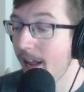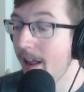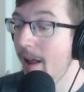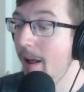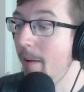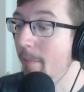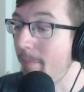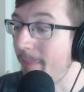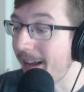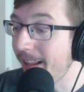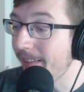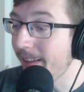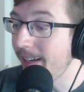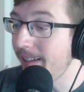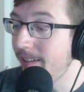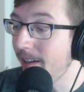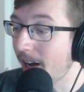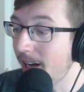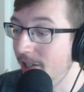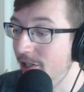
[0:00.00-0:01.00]
Melee
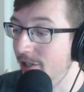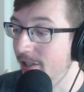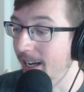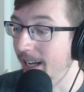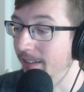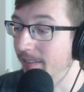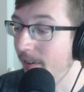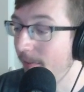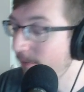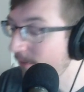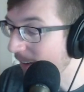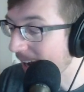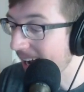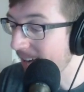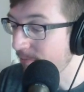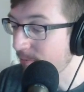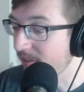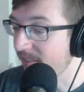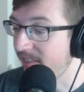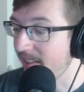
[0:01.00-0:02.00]
dodge chance,
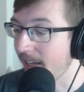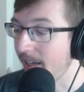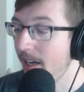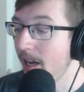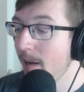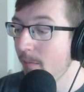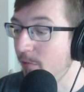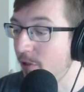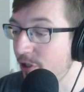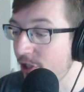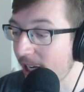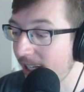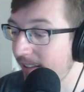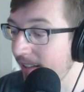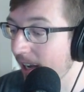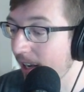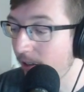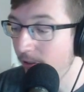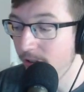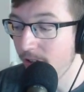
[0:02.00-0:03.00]
5%.
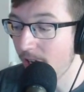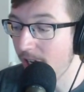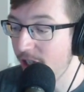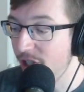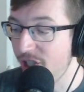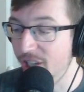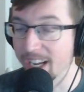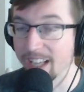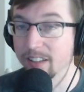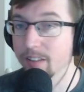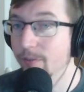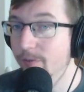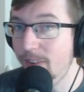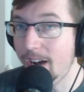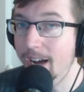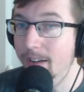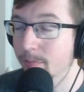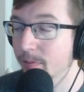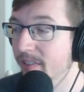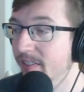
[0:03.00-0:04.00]
Projectile dodge chance,
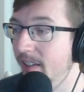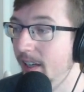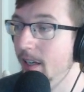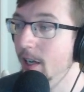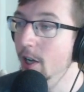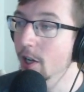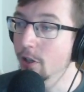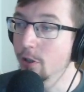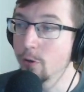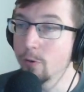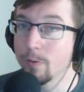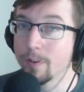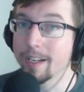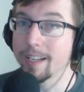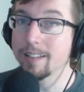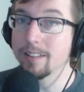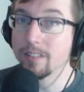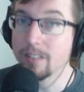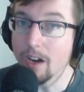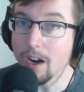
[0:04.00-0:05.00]
5%. You can
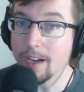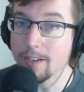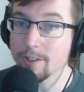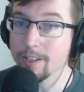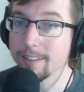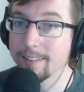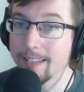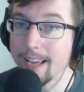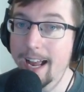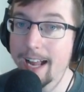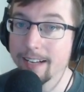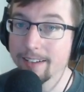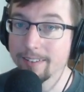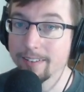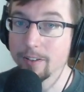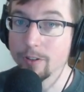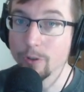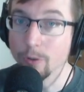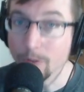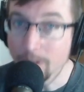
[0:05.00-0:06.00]
dodge attacks that
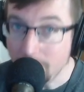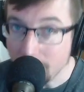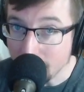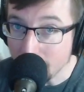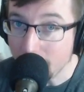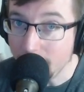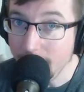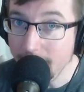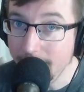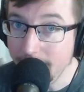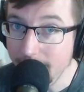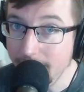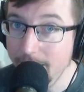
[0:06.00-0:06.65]
you clearly need